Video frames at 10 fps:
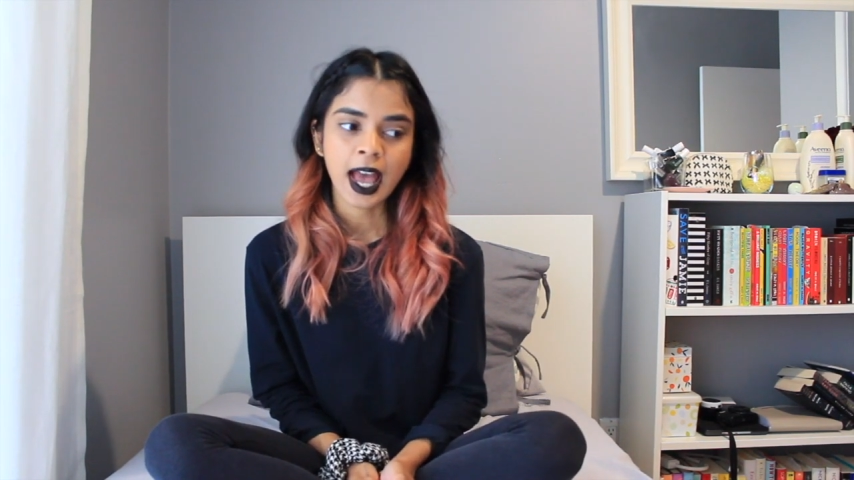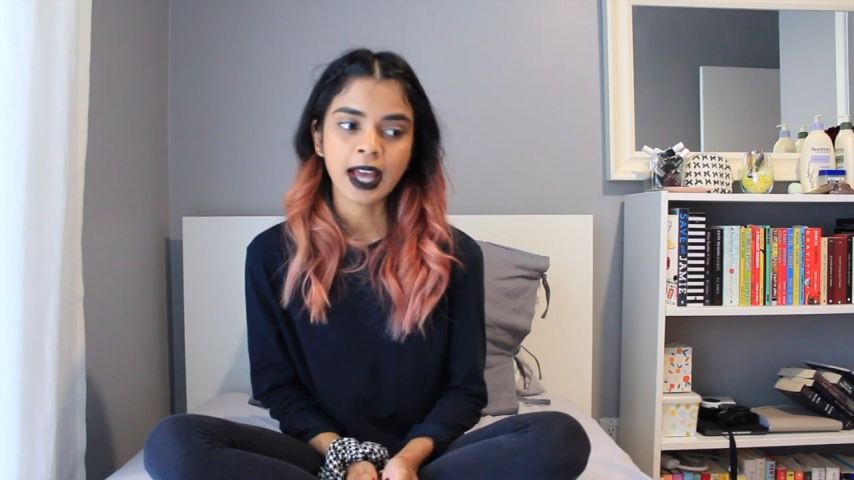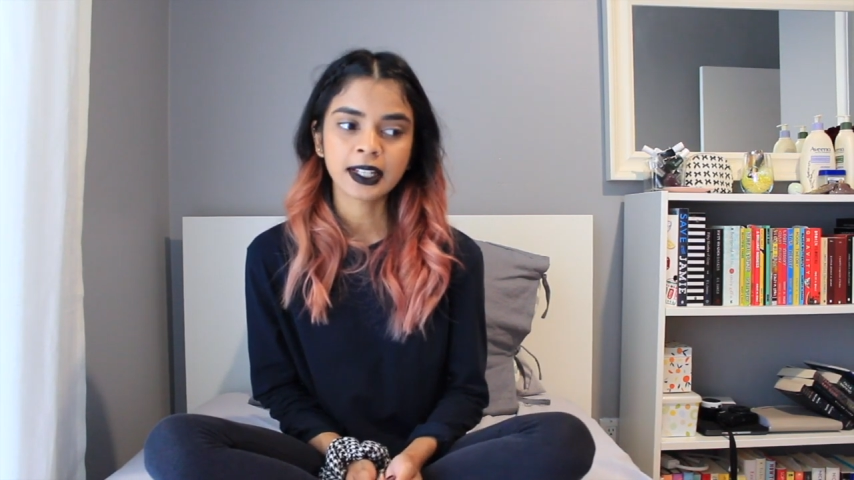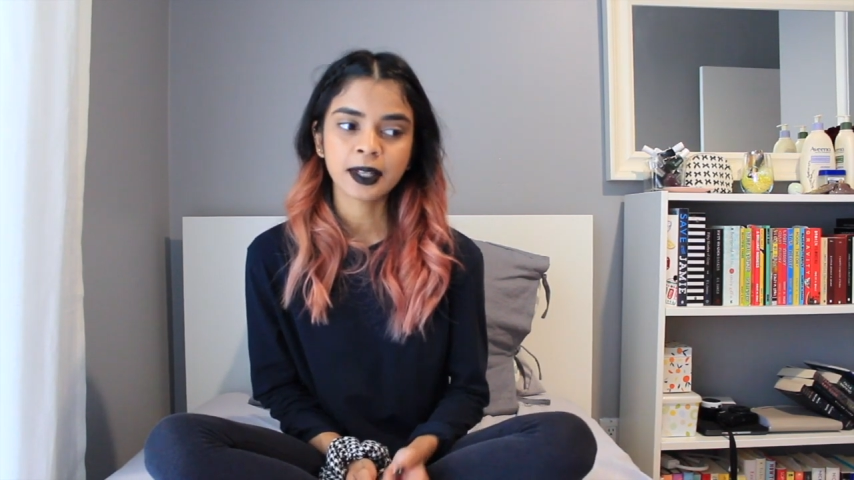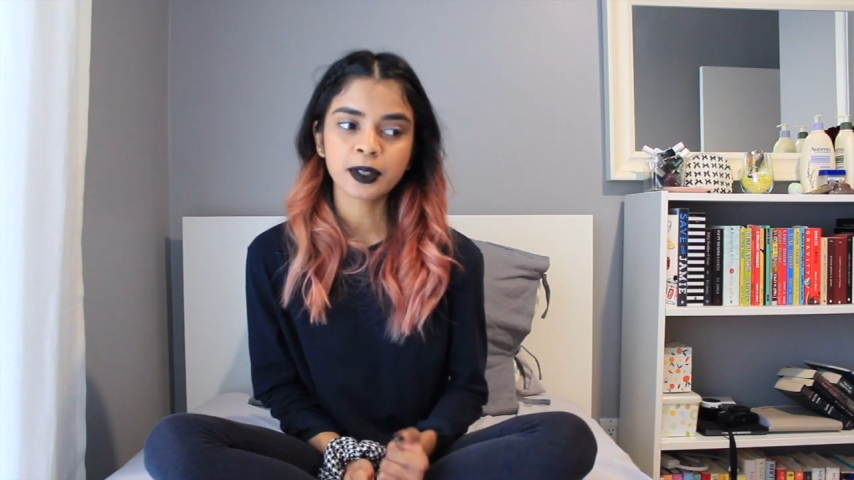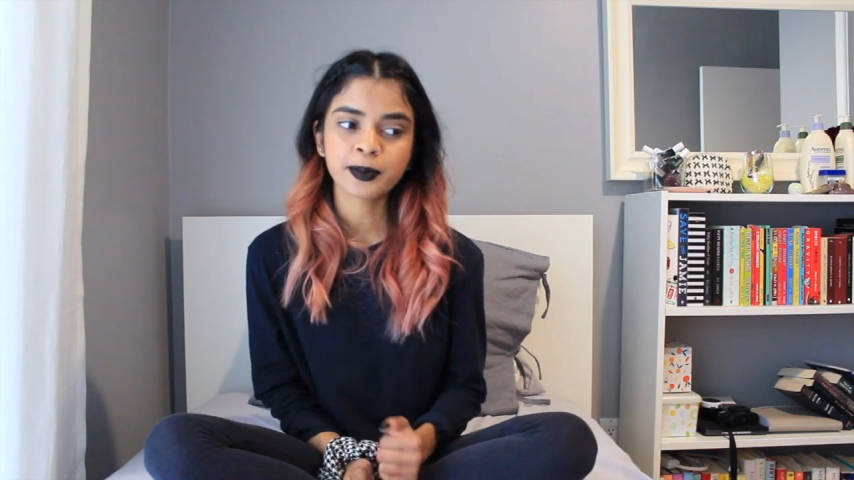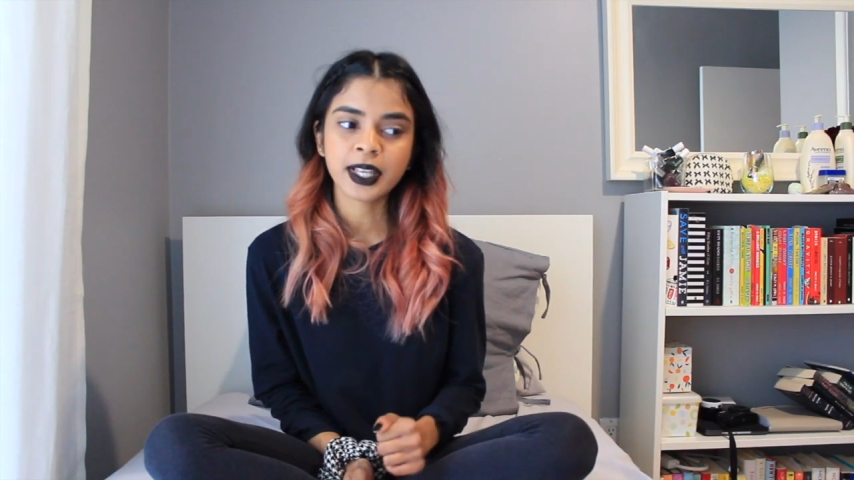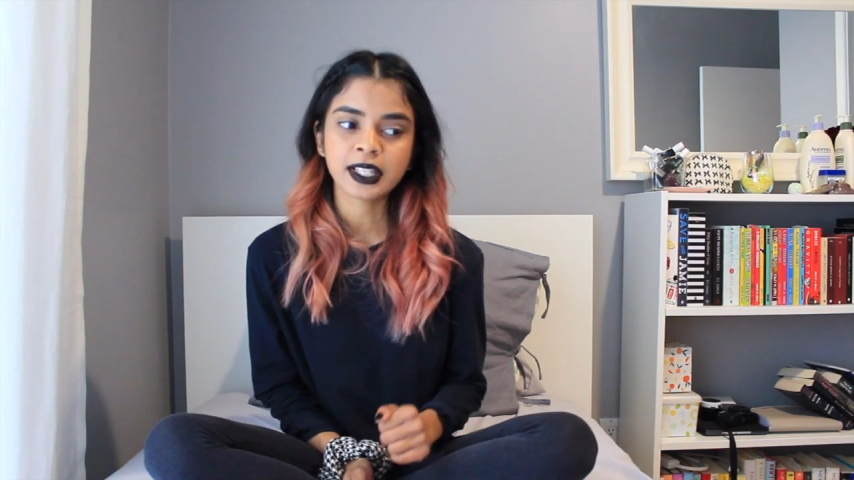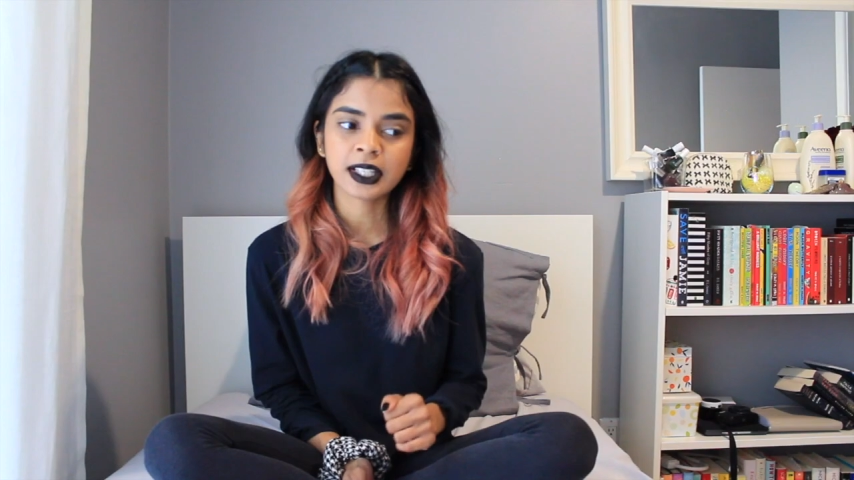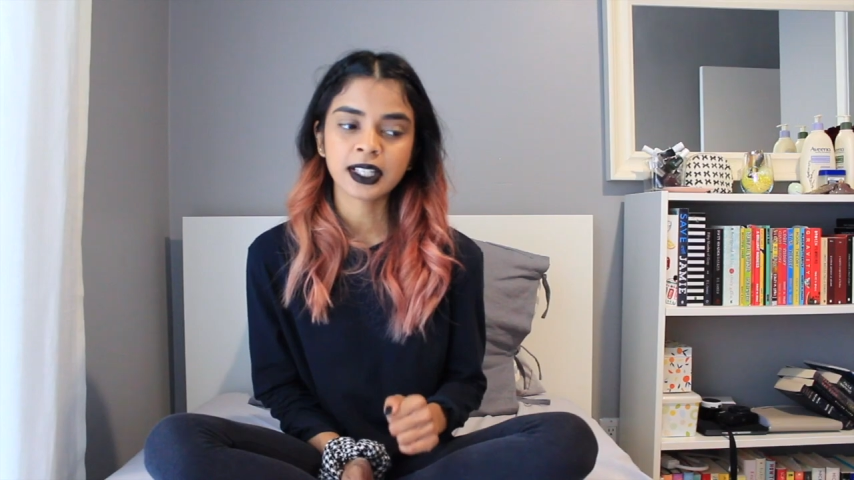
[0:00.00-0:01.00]
and he was
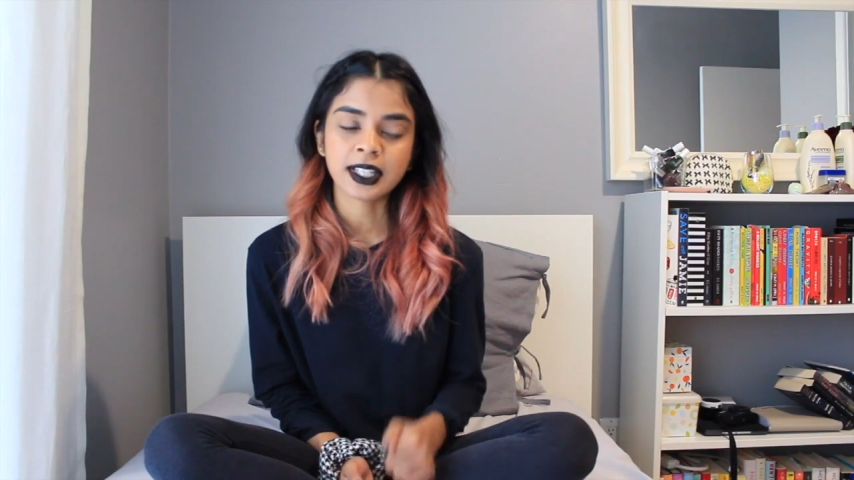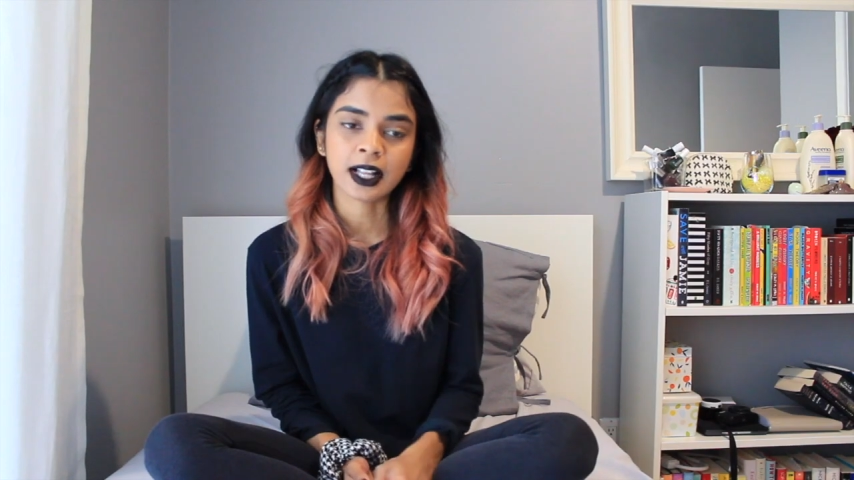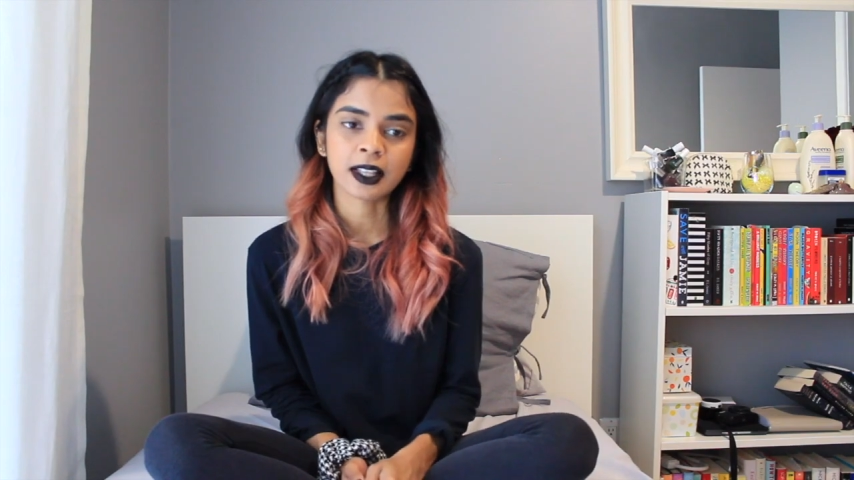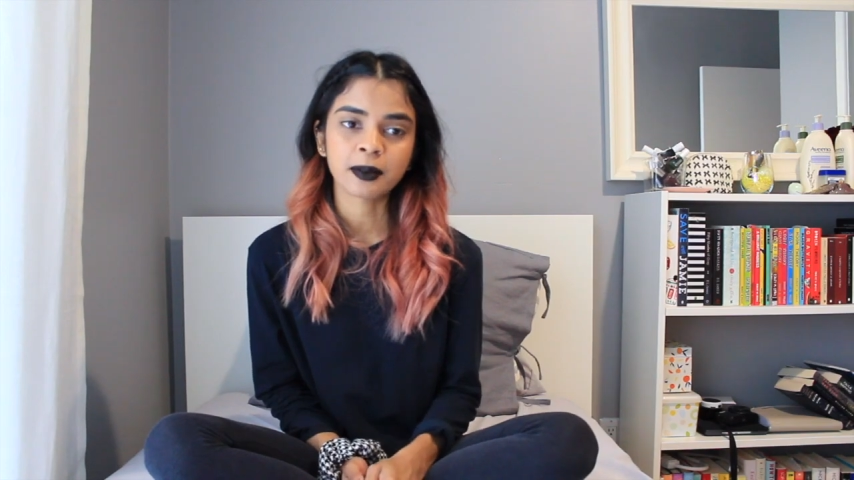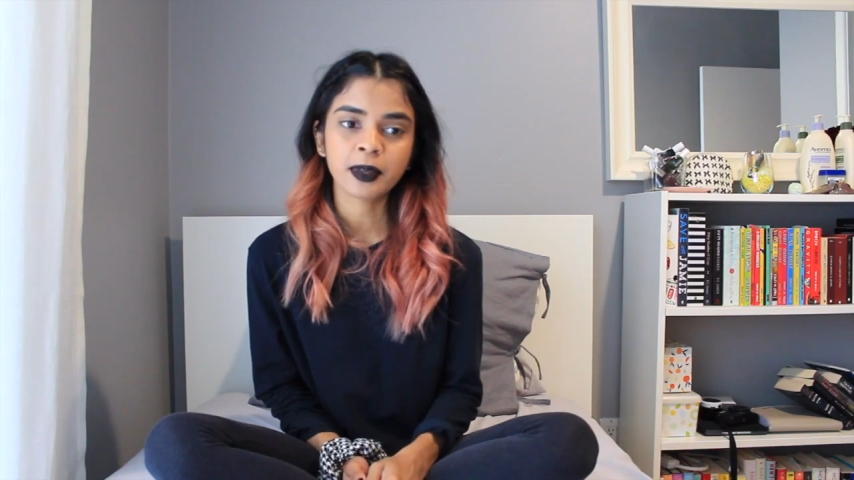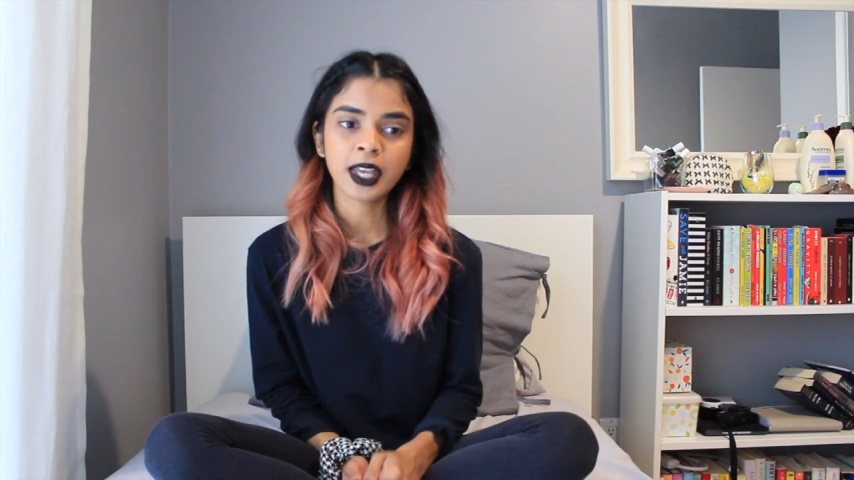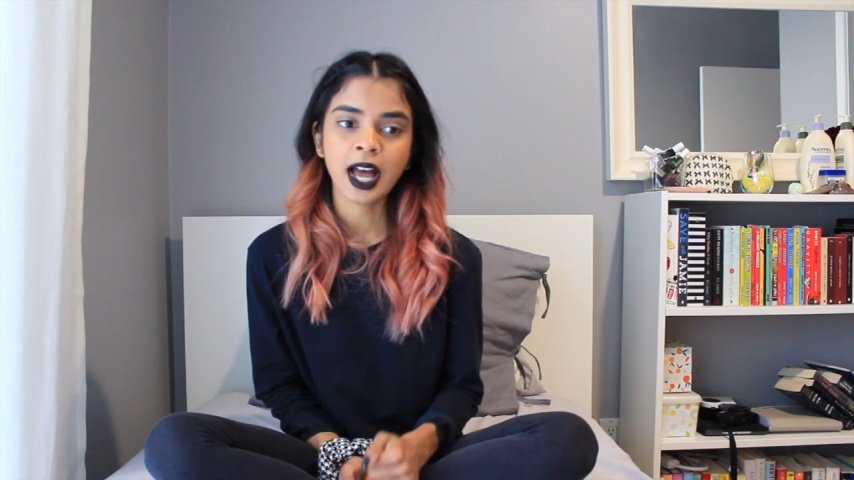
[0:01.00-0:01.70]
basically telling me